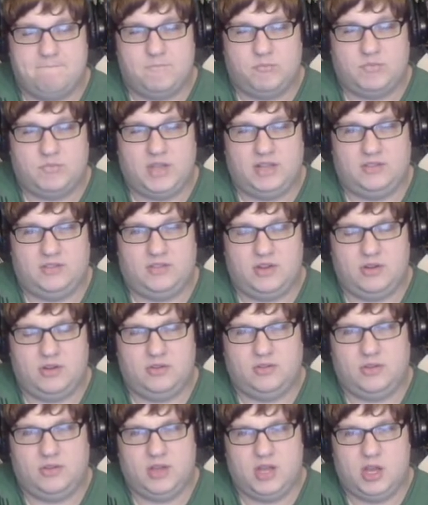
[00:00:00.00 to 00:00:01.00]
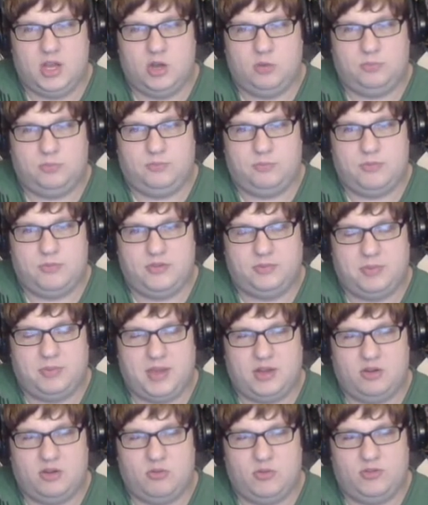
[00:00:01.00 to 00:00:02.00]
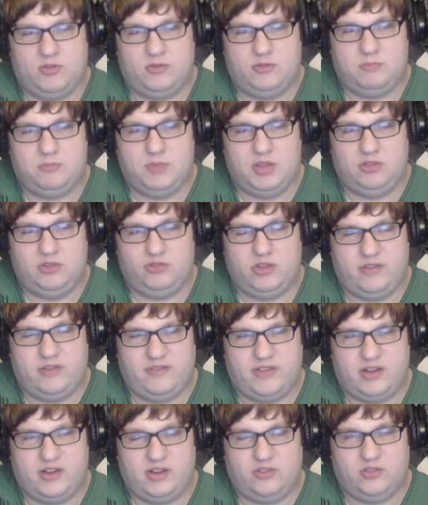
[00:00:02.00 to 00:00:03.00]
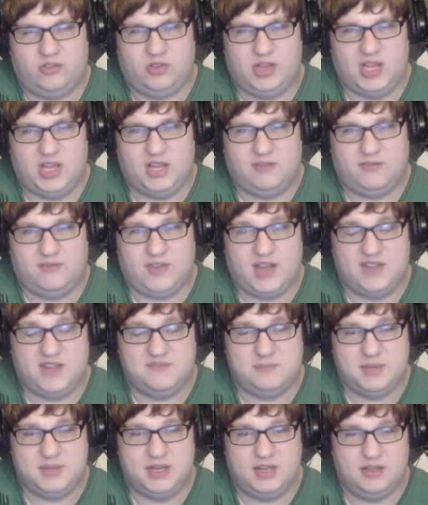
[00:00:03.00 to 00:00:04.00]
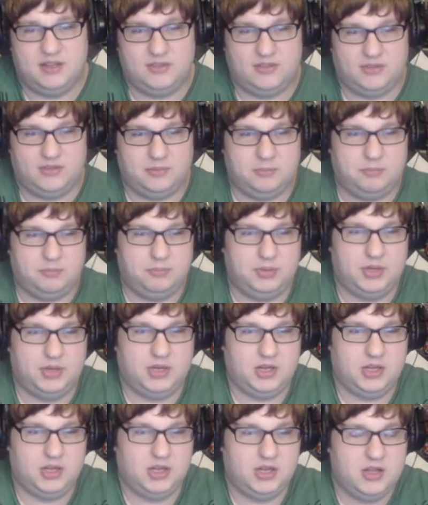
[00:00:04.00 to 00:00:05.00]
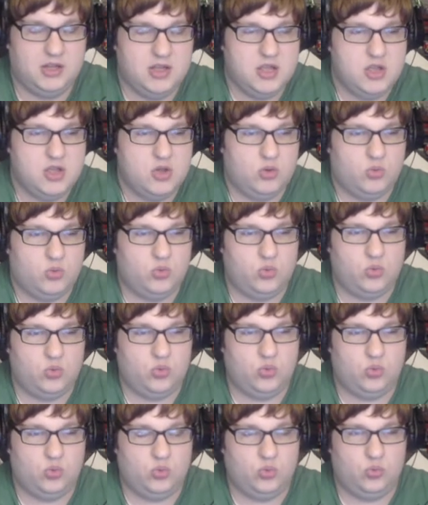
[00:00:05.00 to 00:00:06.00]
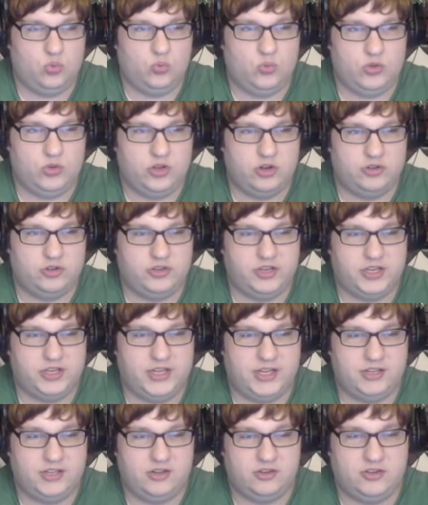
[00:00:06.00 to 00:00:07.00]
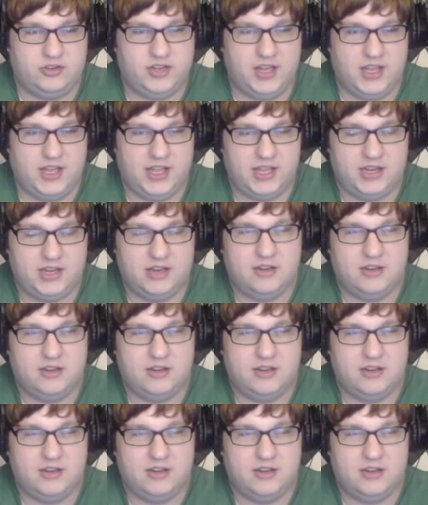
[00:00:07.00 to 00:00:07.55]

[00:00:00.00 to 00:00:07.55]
Like, seriously, I hope this battle with me and Giovanni's only like five minutes. But, uh, Ooh, you're de you're dead.